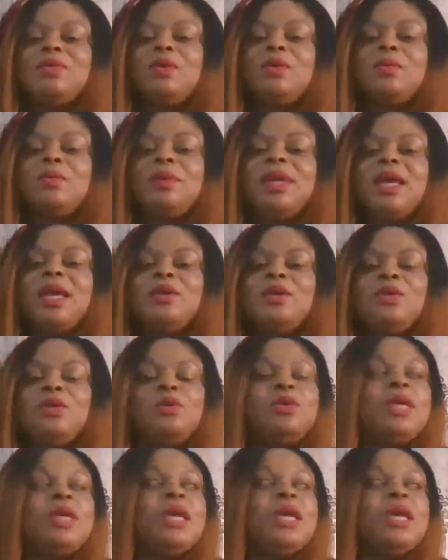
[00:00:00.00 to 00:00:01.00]
And the person
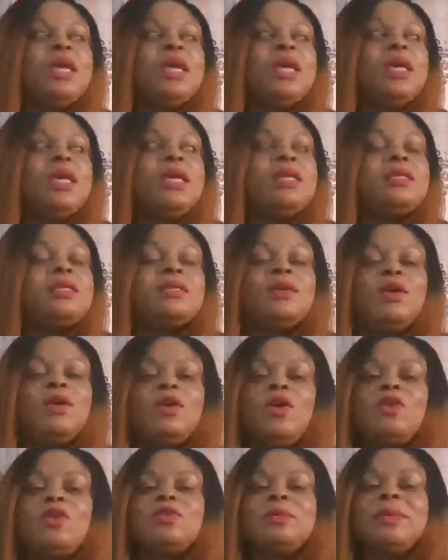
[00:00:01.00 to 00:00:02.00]
will be like, you they eat?
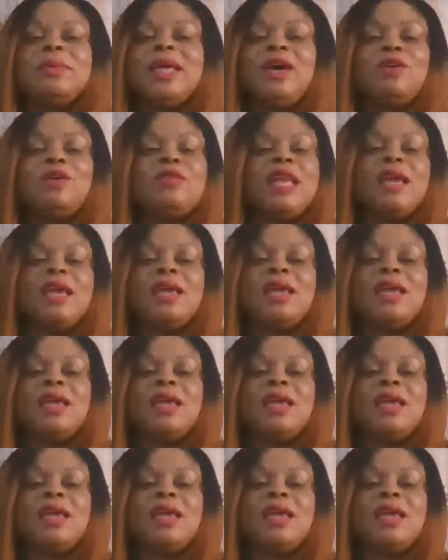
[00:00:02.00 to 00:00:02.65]
Or something, I was